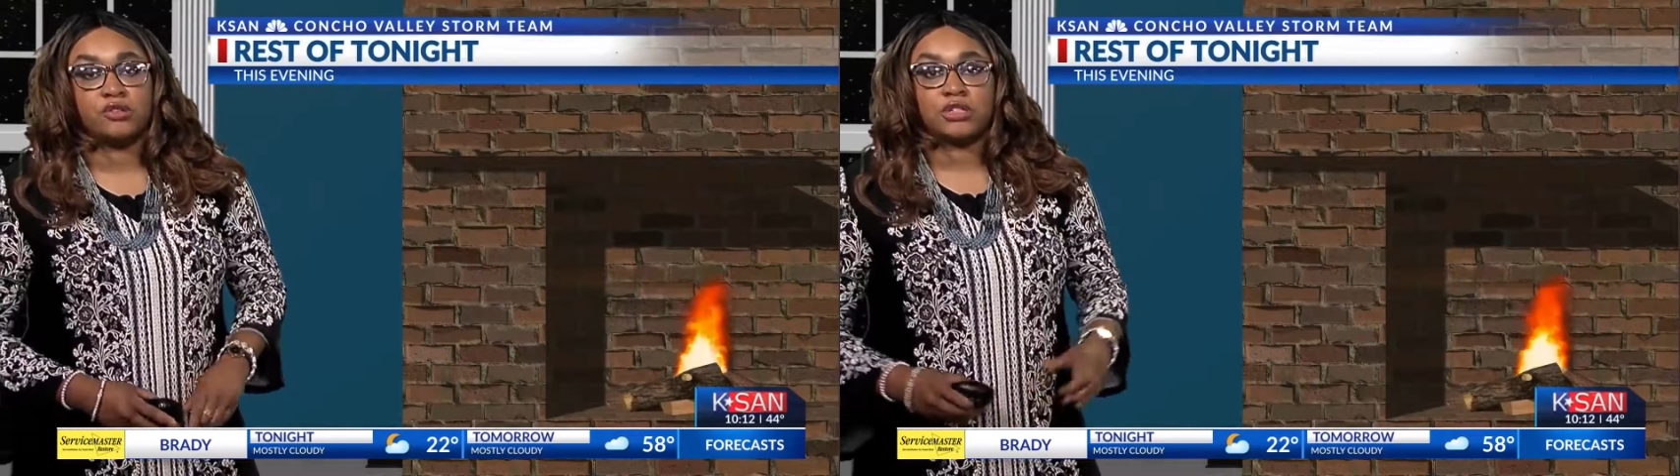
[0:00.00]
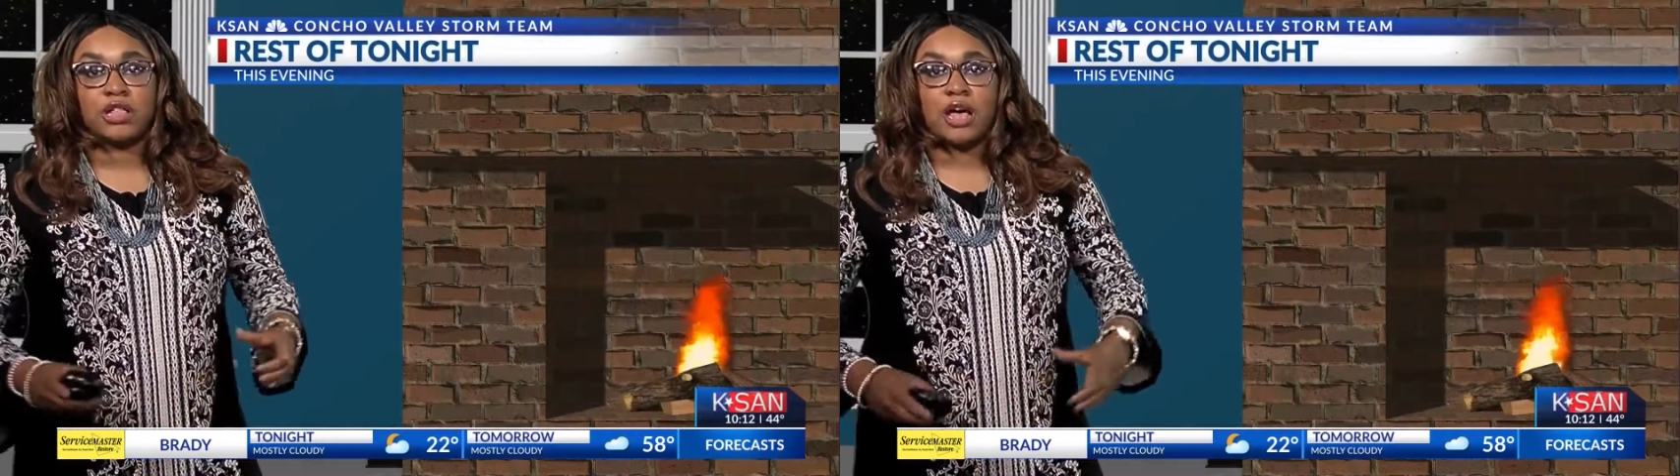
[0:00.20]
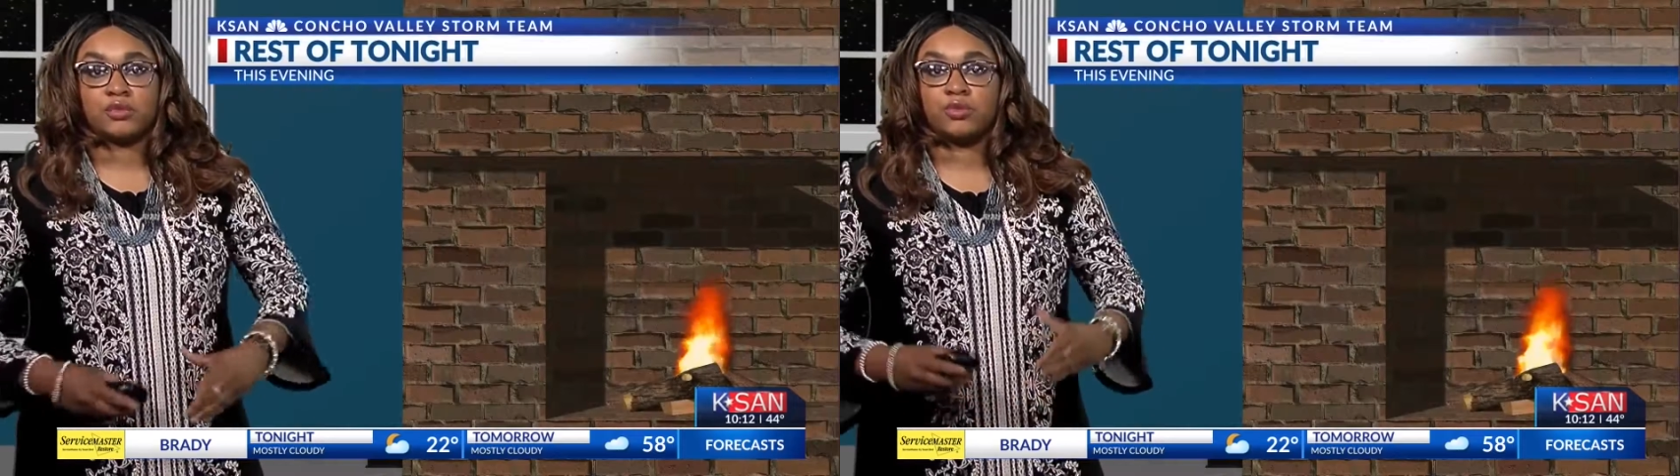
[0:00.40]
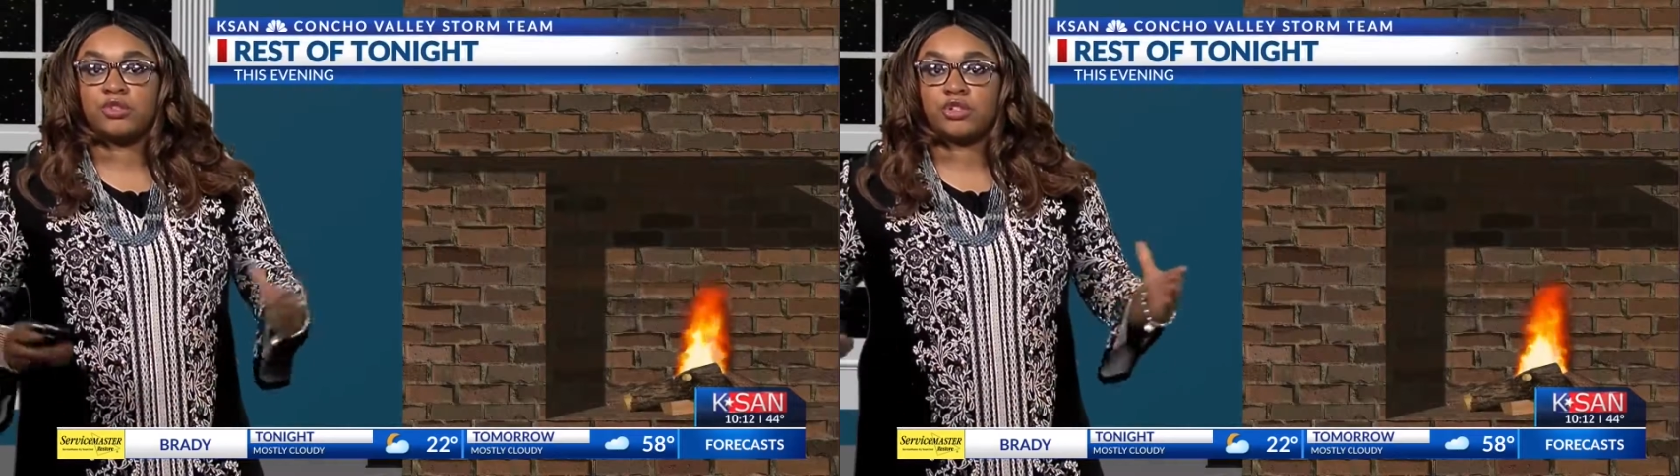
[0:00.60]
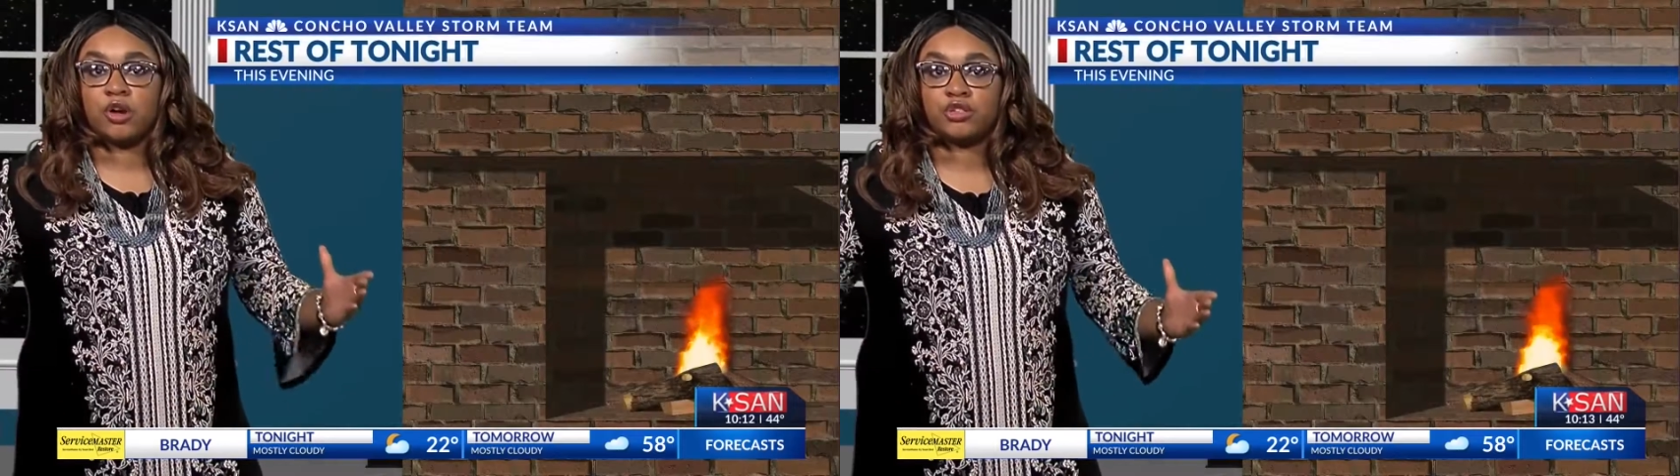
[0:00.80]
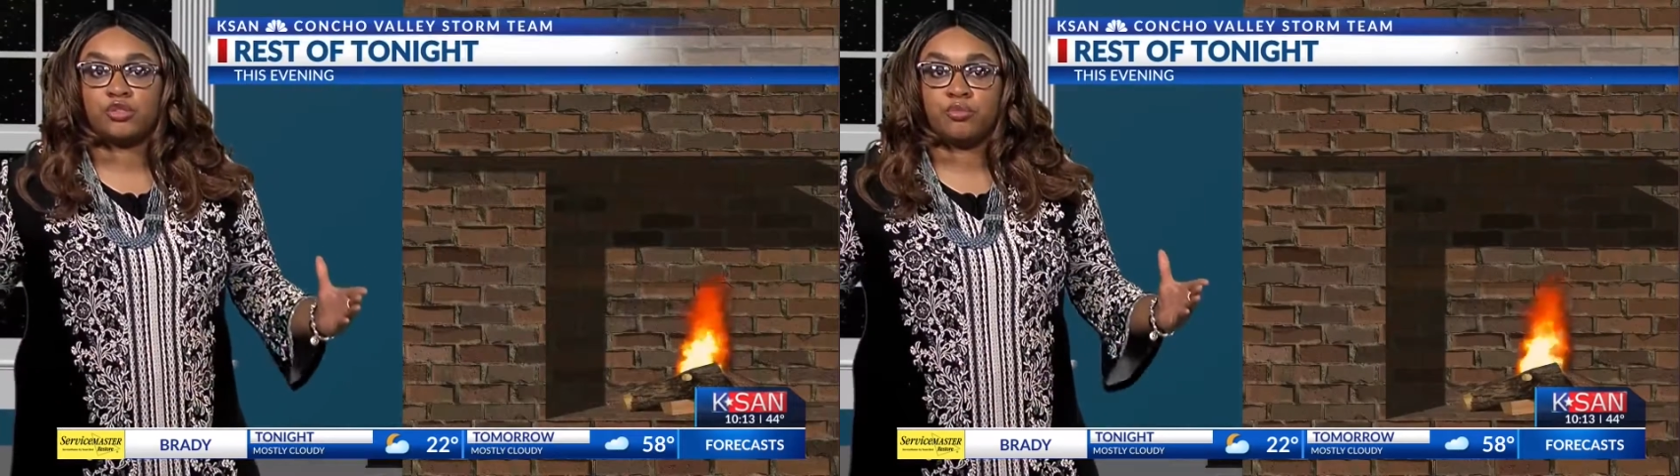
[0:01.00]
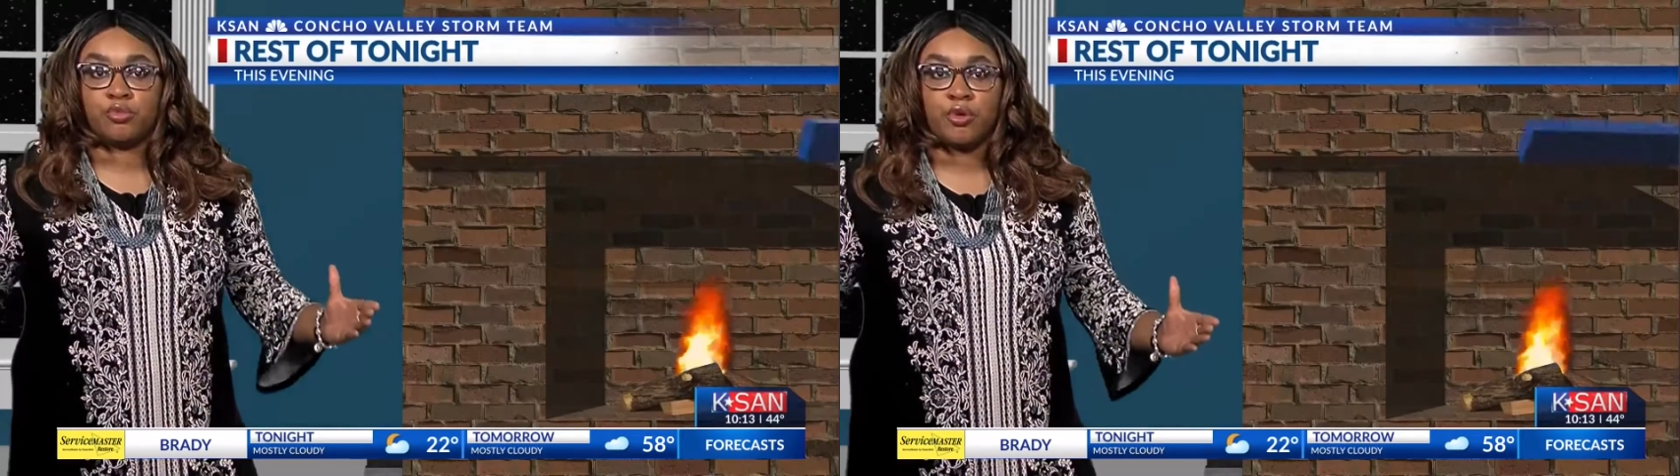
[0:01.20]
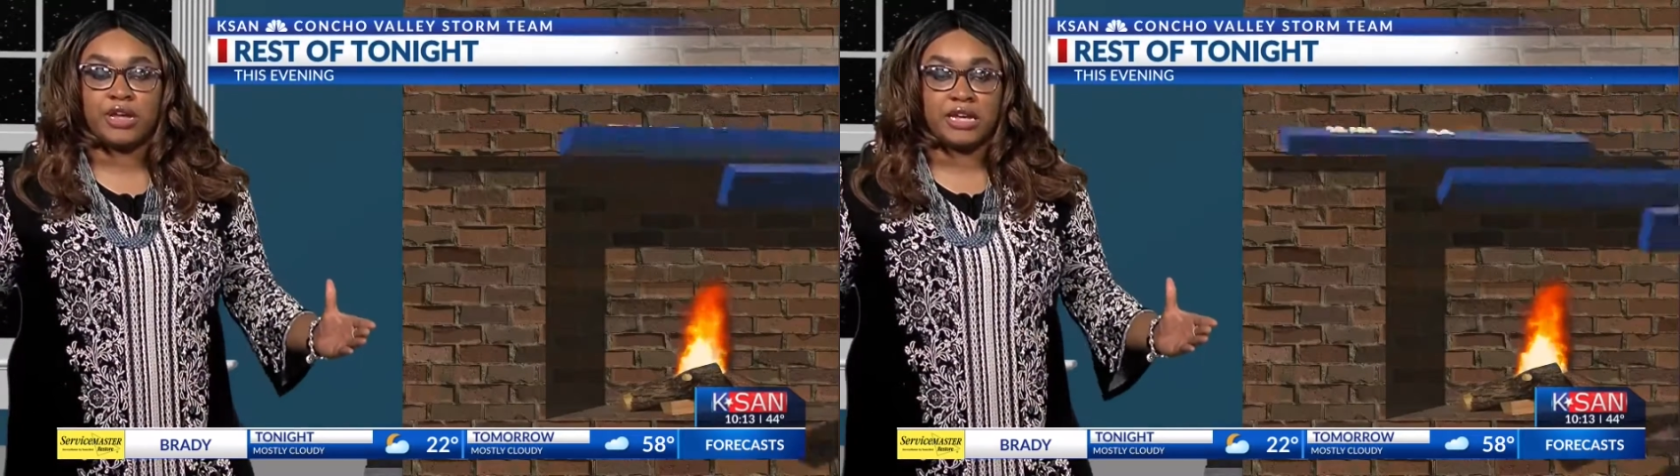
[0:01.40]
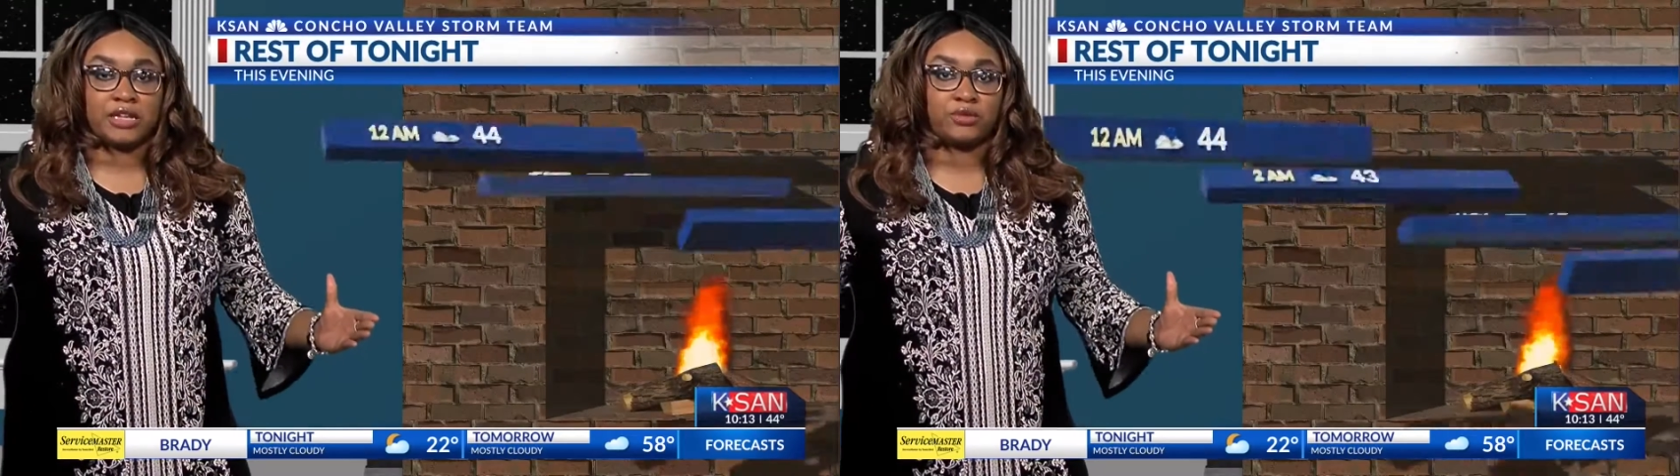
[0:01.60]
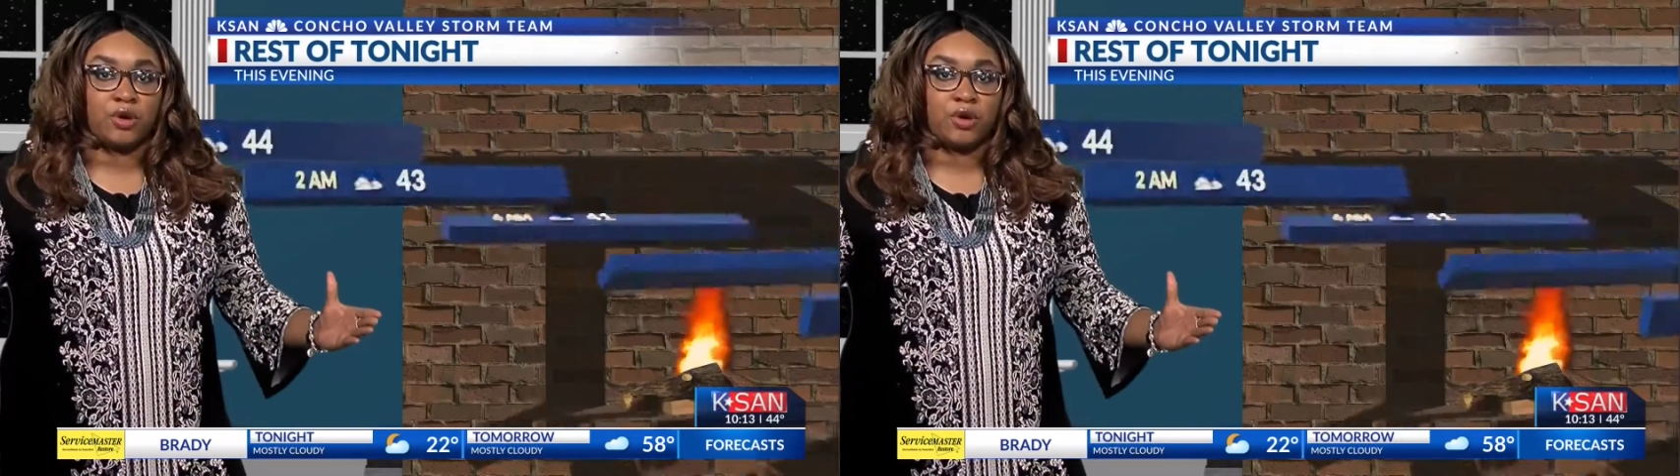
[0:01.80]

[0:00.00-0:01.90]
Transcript: and those clouds will start to break as